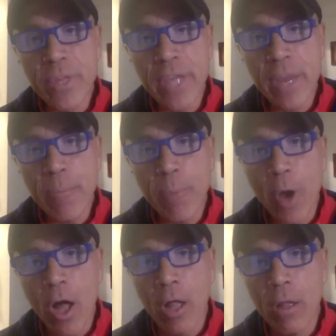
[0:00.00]
St.
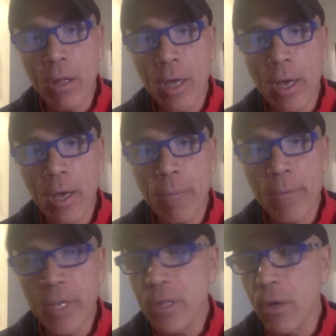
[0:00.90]
Paul,
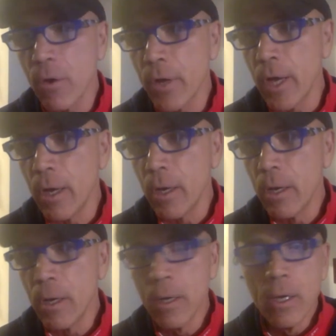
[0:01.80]
Minnesota.
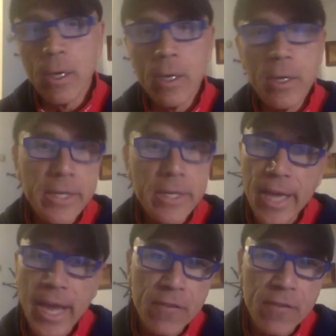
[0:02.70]
Do you
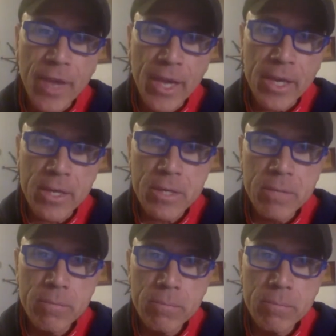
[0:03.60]
hate Vegas?